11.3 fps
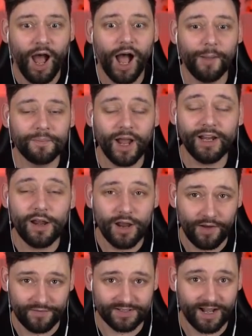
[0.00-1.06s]
I'm kind of
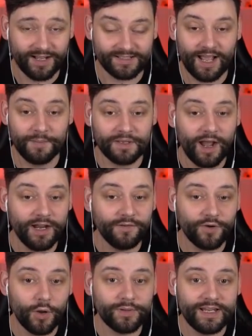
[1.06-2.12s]
nervous, guys. I'm kind of
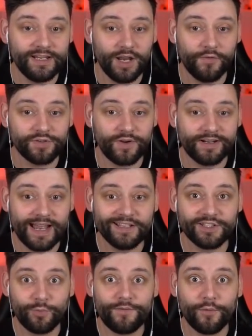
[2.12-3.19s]
low-key nervous right now
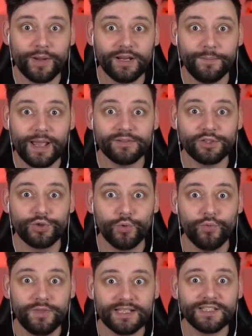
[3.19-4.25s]
to whether we're going to be able to
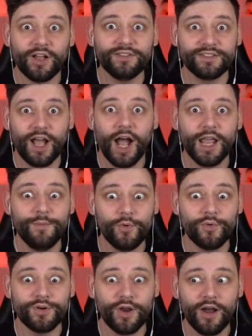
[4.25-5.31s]
do this on time
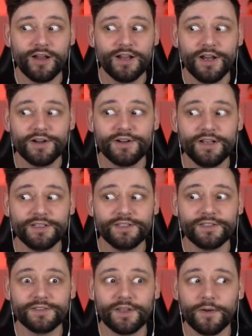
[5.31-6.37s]
or not. This
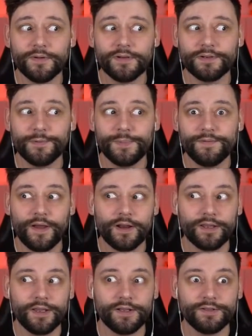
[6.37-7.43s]
is going to be
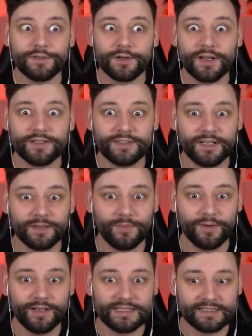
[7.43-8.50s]
very interesting,
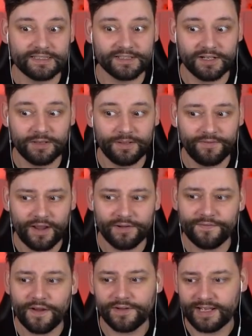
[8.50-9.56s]
boys. This is going to be very,
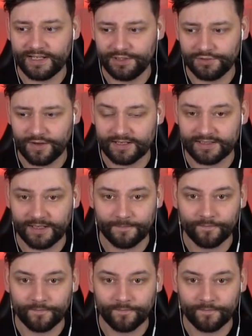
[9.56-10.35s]
very interesting.